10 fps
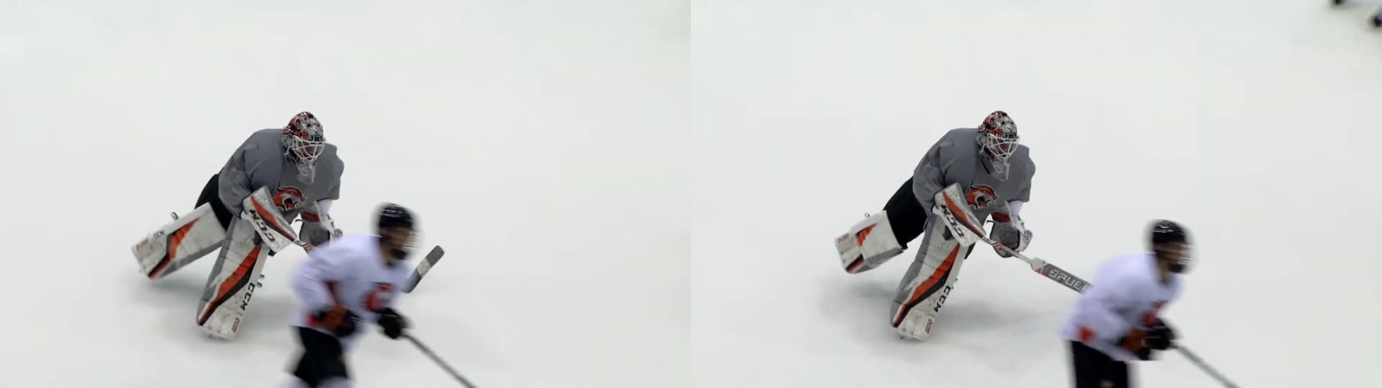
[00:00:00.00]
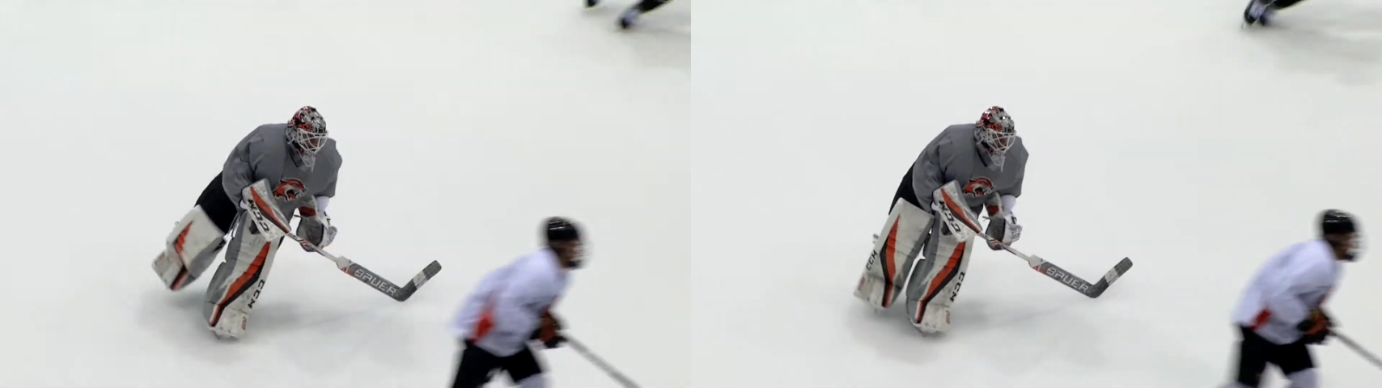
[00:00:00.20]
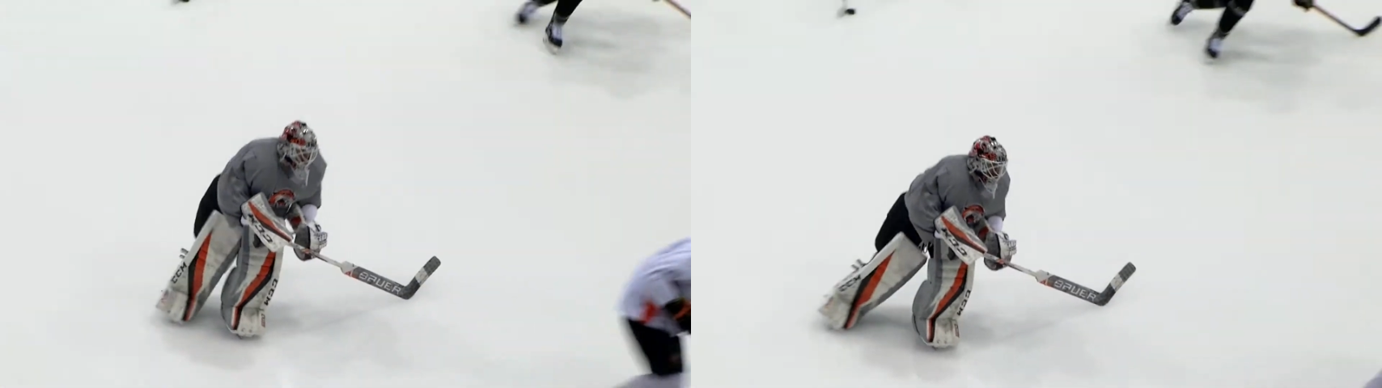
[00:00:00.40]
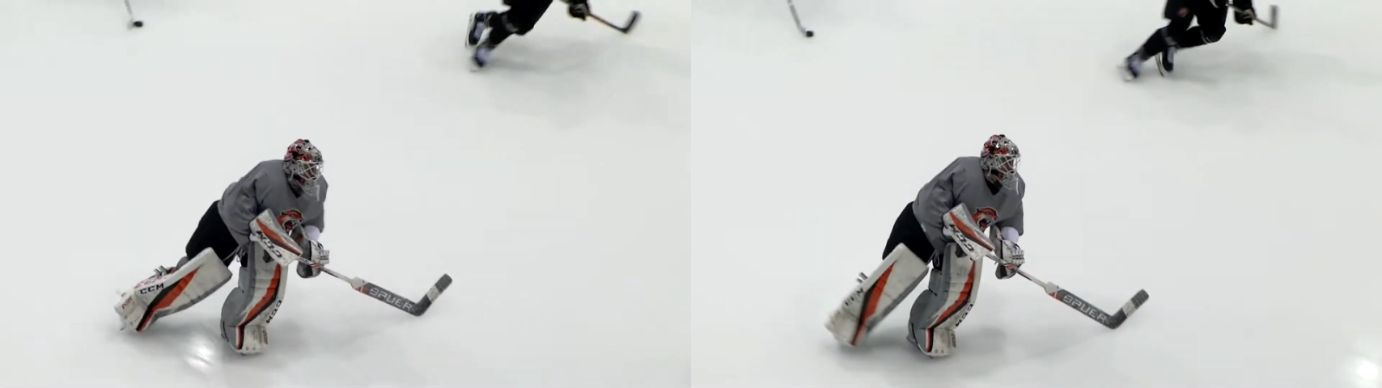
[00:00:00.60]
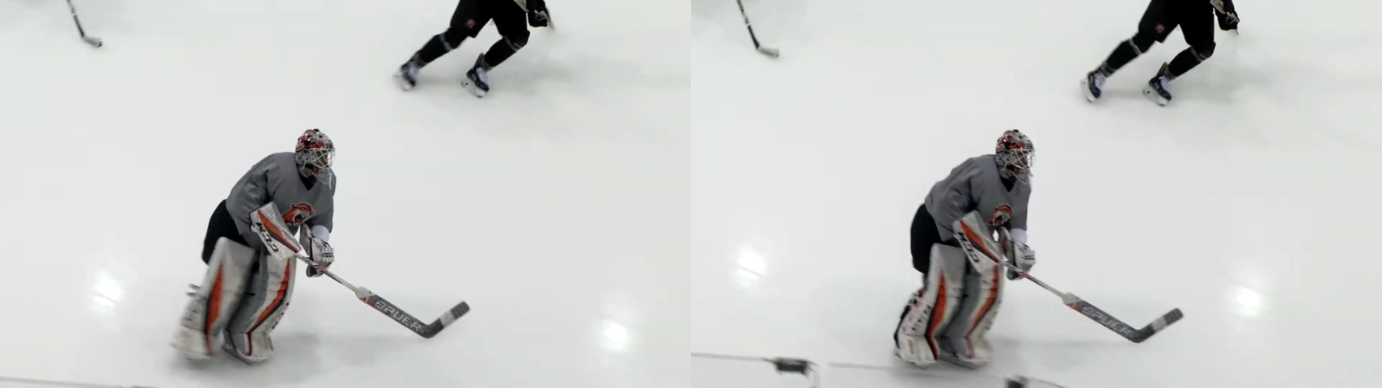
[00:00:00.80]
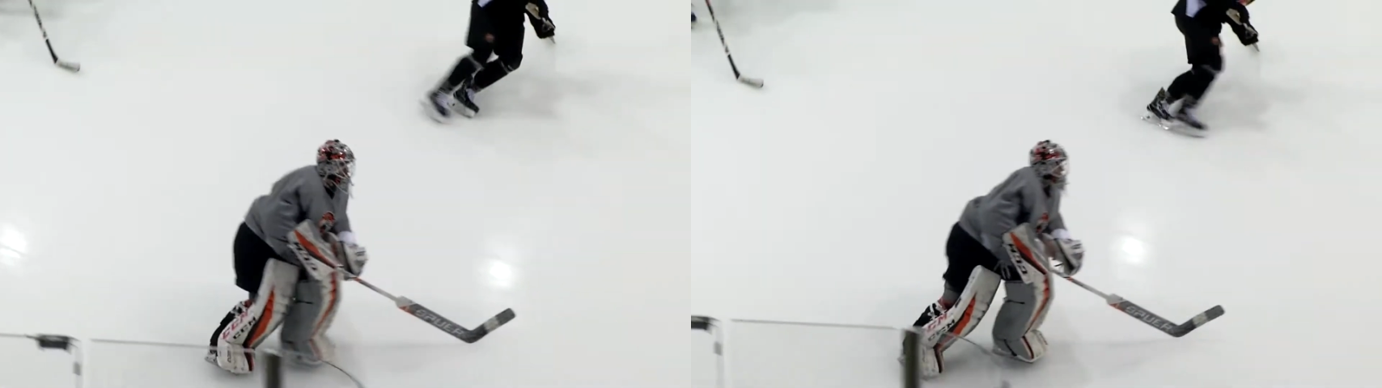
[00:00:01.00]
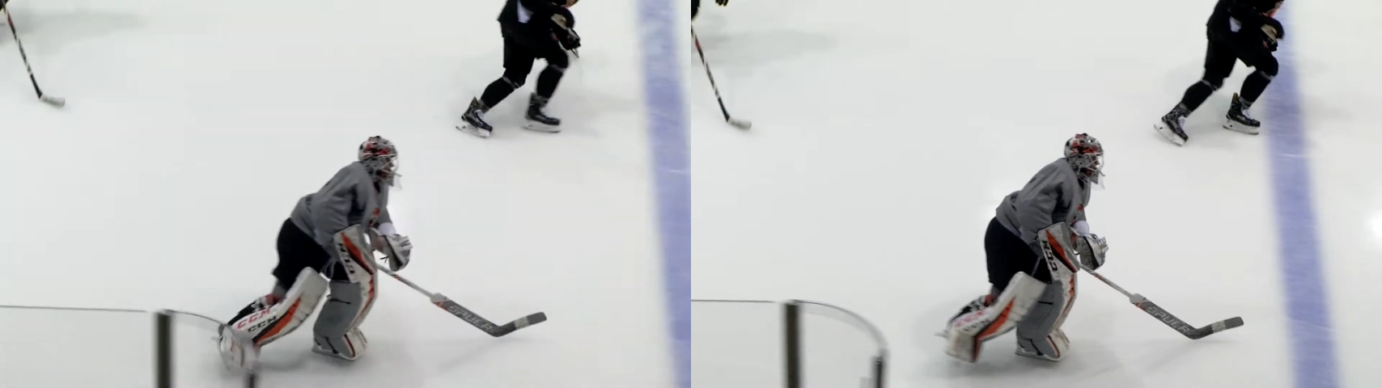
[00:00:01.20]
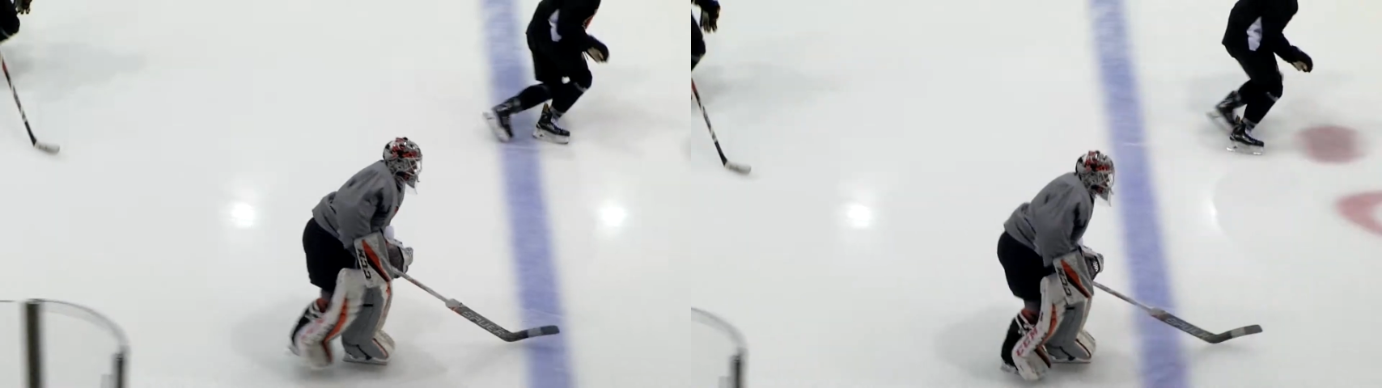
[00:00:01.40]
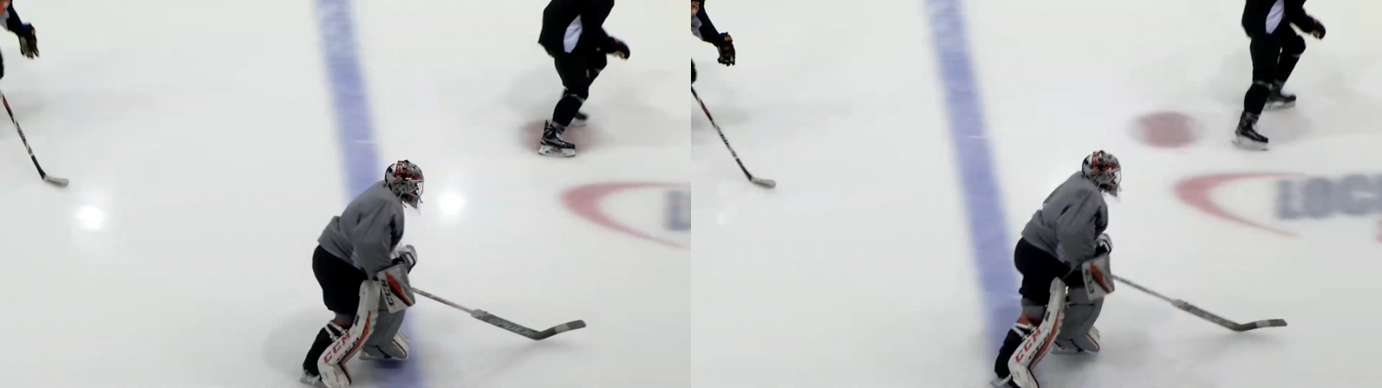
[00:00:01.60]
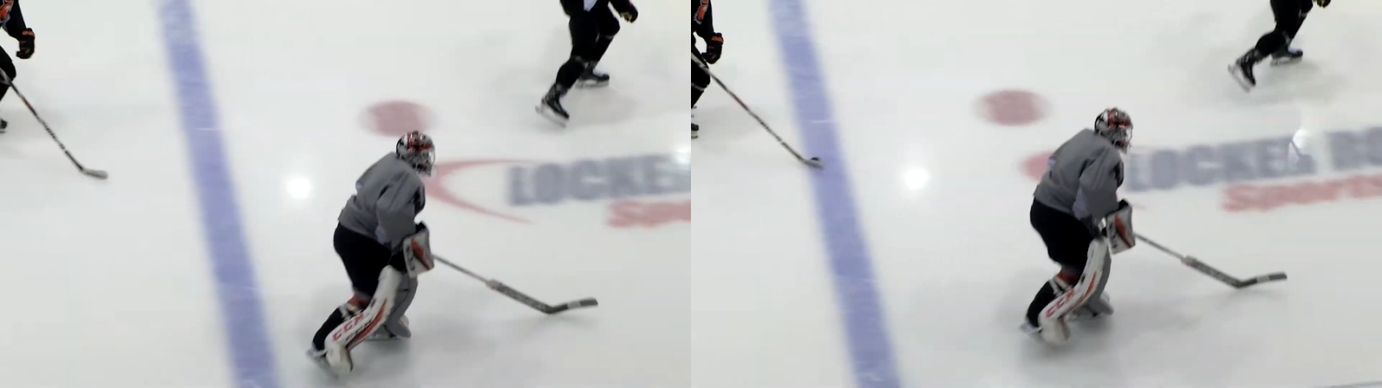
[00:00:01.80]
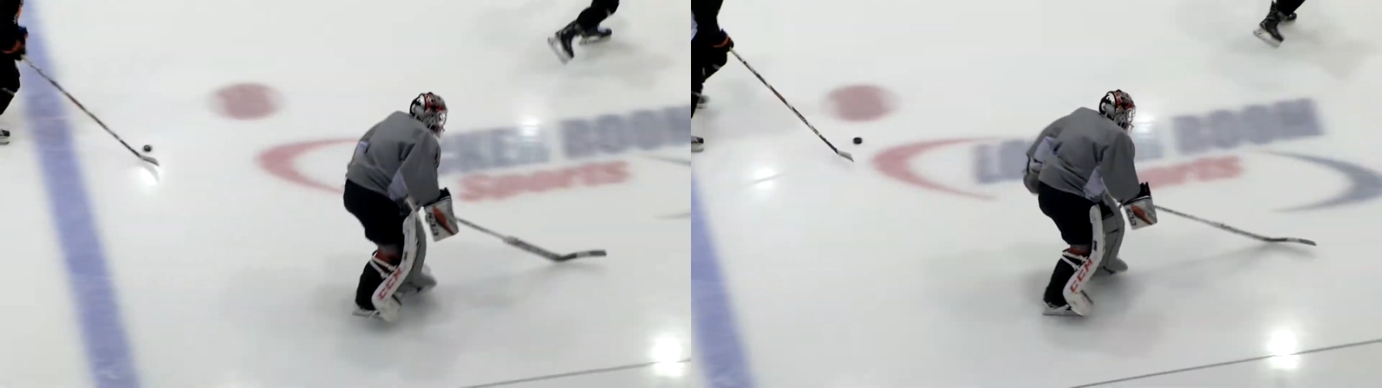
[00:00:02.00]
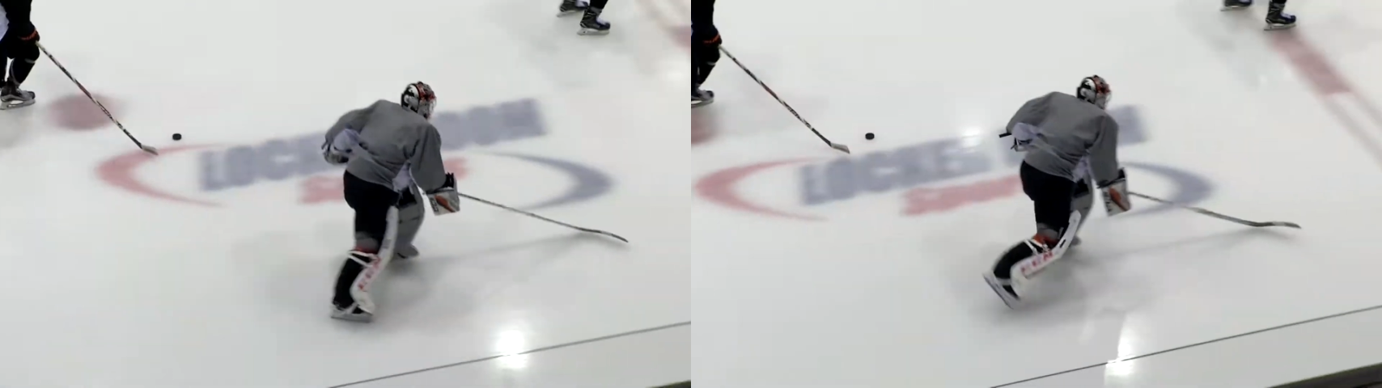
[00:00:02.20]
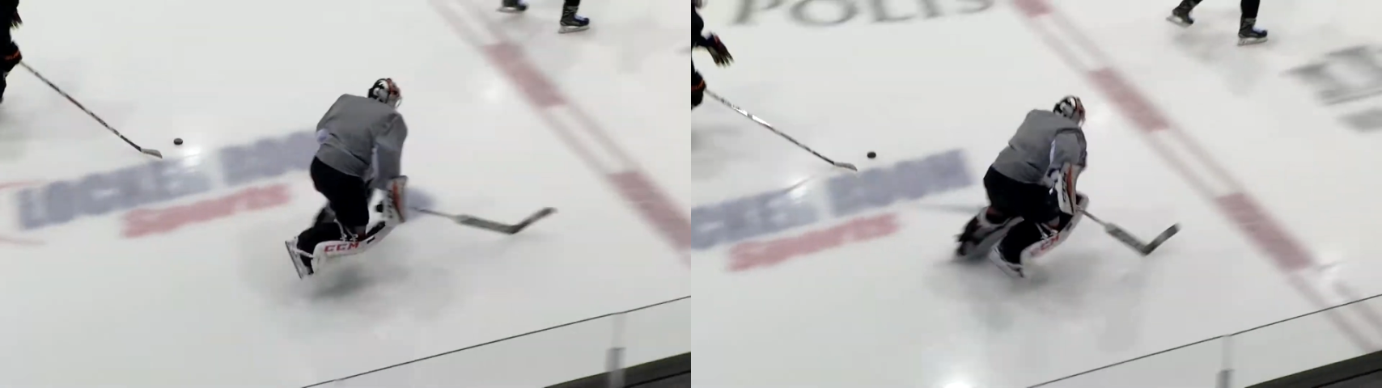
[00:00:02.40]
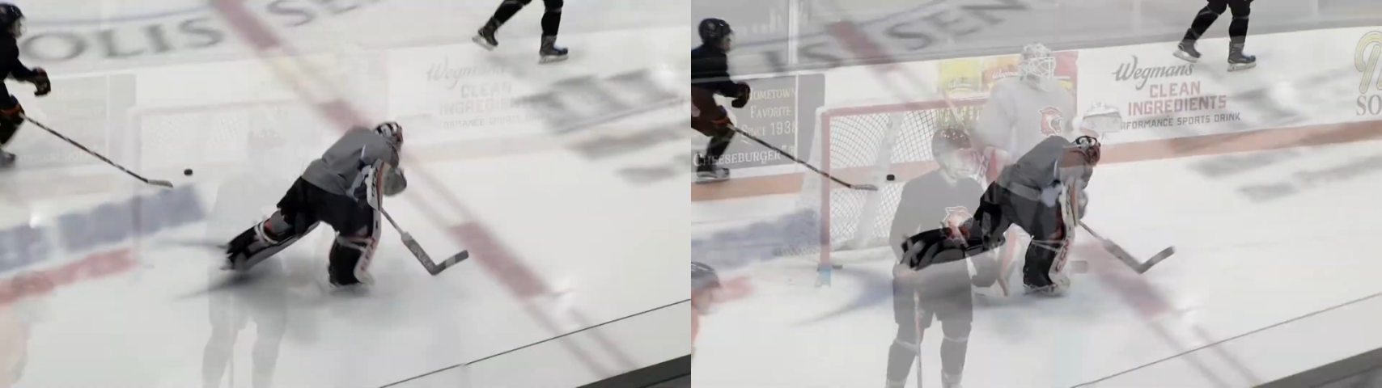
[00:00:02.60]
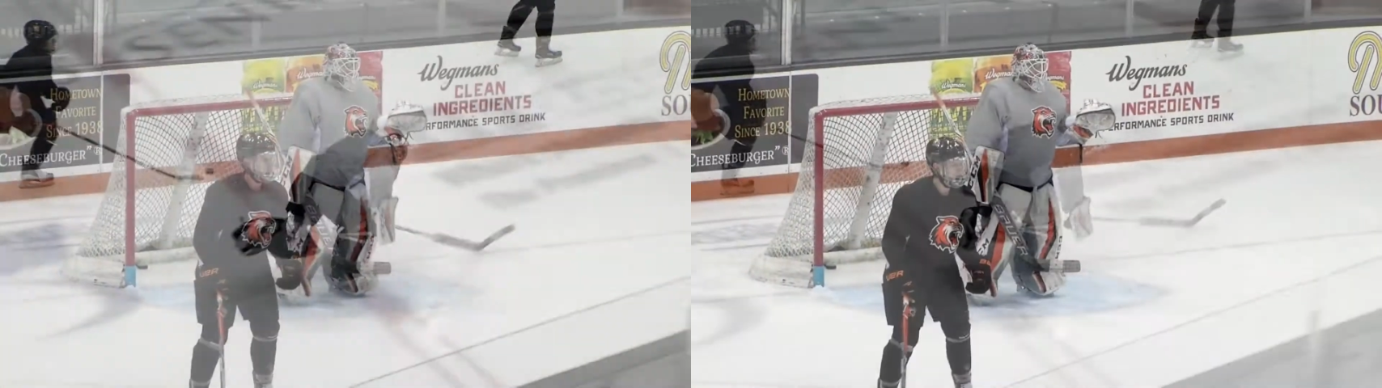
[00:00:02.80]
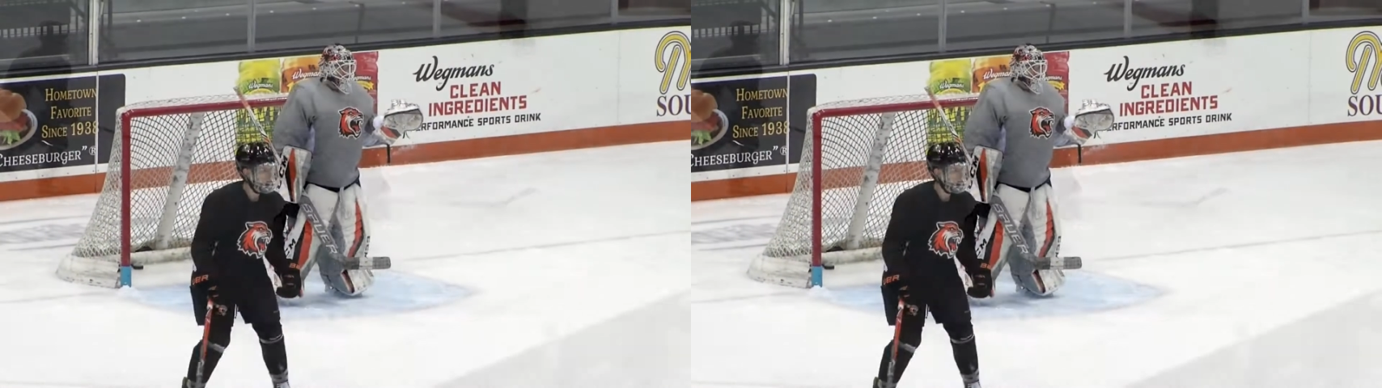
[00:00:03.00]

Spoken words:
(no speaker visible)